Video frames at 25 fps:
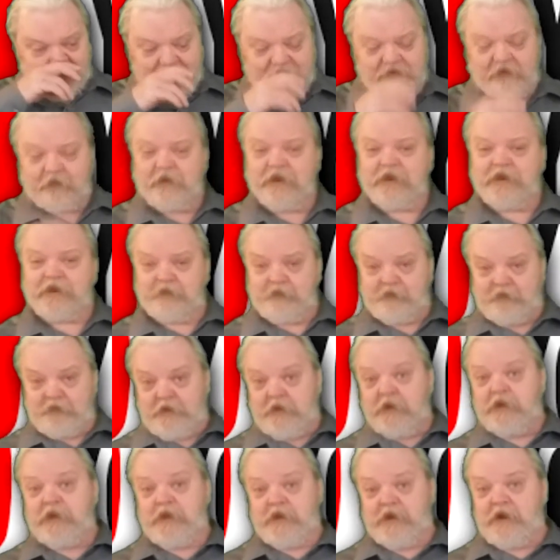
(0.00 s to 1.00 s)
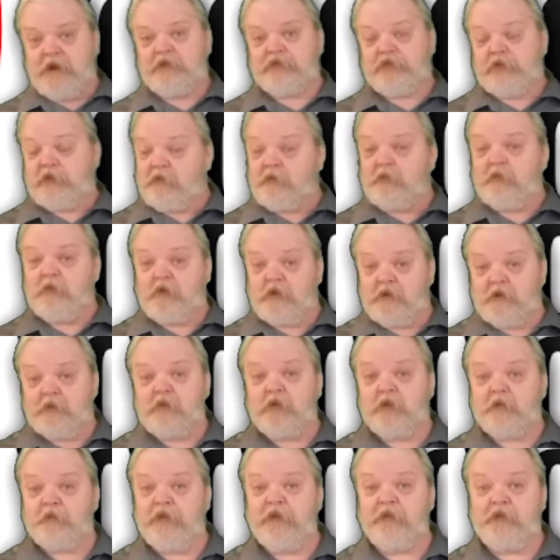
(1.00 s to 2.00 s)
to make them get out there more
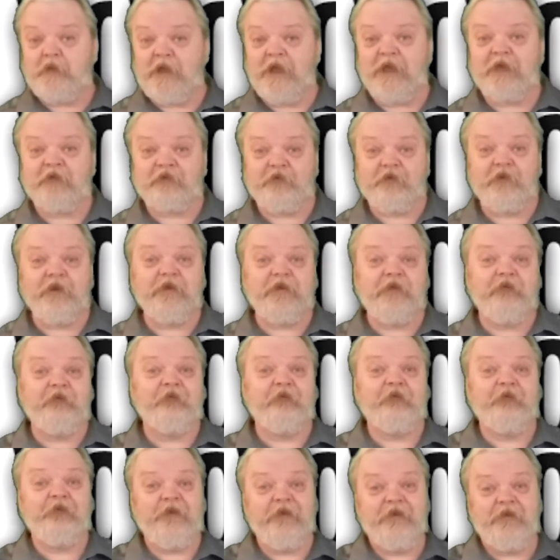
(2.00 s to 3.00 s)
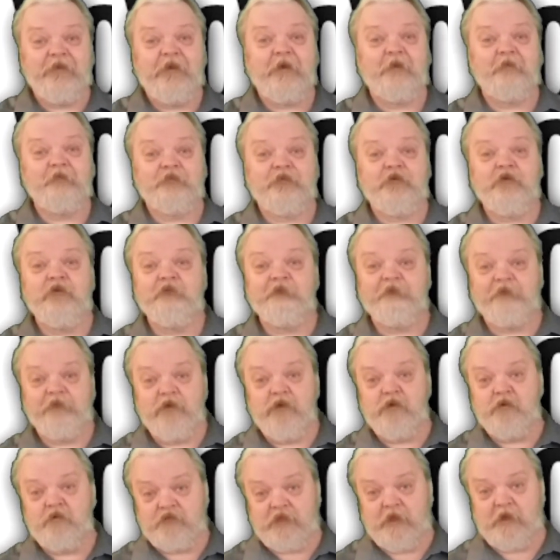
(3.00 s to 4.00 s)
where people actually can see them, to
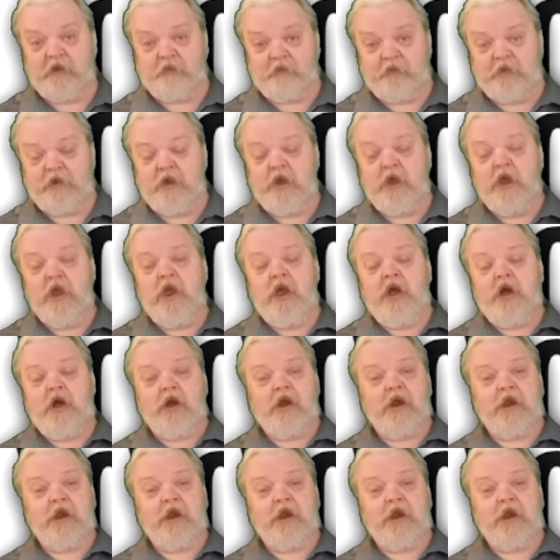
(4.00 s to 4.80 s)
view them. All